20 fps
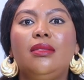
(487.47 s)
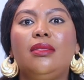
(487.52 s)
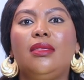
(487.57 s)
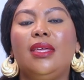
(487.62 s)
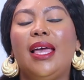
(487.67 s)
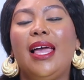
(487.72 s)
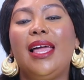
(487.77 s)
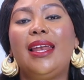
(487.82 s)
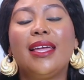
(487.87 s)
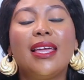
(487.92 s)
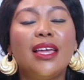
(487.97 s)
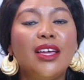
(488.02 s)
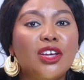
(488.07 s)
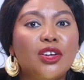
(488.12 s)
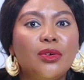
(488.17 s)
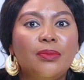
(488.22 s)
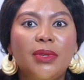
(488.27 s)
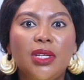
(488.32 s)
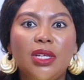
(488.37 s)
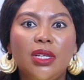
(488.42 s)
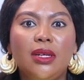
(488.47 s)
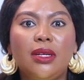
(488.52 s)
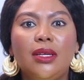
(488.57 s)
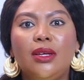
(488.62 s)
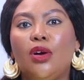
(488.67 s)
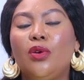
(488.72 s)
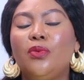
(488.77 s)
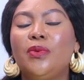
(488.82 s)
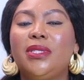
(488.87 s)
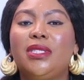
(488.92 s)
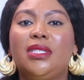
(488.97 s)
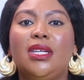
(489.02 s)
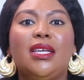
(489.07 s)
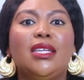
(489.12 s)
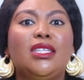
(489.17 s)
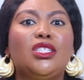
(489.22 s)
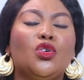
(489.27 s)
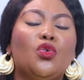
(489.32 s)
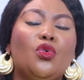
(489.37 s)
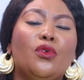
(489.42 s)
the elegant community, always
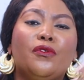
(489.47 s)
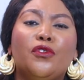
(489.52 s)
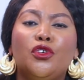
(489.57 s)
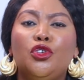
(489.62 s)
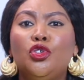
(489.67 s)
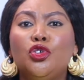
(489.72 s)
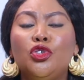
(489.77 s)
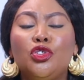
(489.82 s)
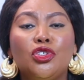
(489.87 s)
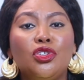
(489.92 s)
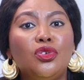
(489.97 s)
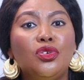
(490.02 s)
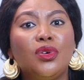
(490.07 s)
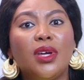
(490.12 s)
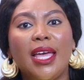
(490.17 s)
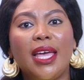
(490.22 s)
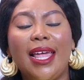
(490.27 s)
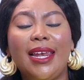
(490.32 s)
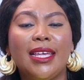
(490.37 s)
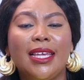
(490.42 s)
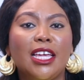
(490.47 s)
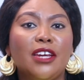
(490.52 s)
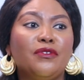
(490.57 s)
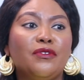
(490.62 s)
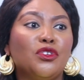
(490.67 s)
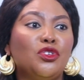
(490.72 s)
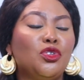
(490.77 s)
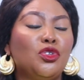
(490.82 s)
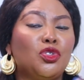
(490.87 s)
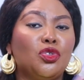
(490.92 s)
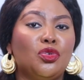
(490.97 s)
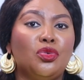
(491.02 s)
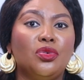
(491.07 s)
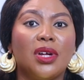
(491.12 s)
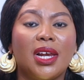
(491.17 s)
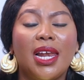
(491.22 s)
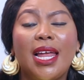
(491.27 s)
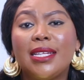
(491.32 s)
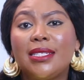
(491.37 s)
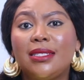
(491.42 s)
says, oh, for you to look elegant, for you to
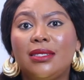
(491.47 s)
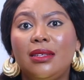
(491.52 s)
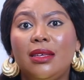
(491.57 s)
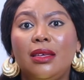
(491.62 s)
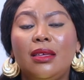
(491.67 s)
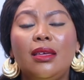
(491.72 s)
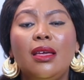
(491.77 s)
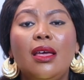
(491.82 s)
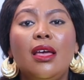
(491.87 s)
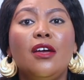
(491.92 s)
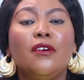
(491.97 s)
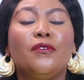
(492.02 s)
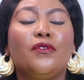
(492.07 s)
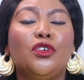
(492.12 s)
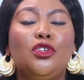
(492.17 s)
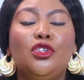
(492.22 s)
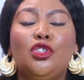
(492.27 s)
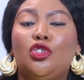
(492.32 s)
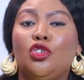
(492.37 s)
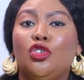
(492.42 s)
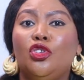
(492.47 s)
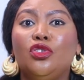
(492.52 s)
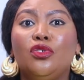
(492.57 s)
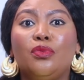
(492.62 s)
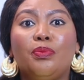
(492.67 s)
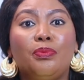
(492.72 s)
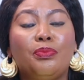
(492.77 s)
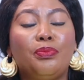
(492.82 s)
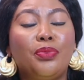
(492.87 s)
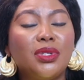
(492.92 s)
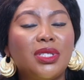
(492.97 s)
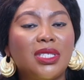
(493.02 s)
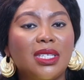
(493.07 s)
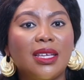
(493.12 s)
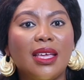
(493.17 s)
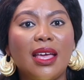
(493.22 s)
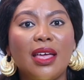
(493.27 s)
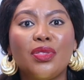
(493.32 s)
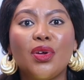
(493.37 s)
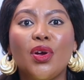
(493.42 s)
look classy, for you to look put
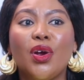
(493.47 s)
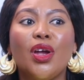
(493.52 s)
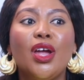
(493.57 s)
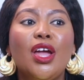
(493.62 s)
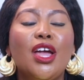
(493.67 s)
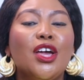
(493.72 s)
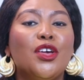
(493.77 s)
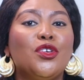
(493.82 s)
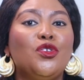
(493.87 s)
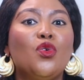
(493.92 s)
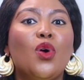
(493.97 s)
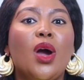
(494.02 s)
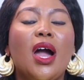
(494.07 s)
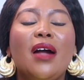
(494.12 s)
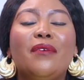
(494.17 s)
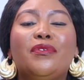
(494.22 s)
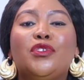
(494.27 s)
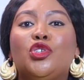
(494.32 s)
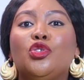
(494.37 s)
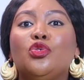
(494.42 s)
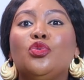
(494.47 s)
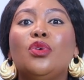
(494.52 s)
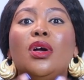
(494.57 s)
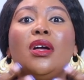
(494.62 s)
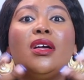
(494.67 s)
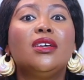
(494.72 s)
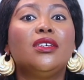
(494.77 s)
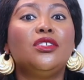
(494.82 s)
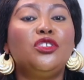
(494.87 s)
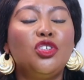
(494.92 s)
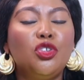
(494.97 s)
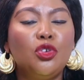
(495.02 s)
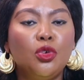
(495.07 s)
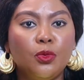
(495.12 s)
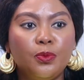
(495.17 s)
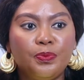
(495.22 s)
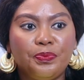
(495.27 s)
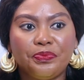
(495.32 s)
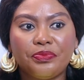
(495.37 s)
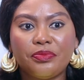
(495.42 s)
together, you have to, you know,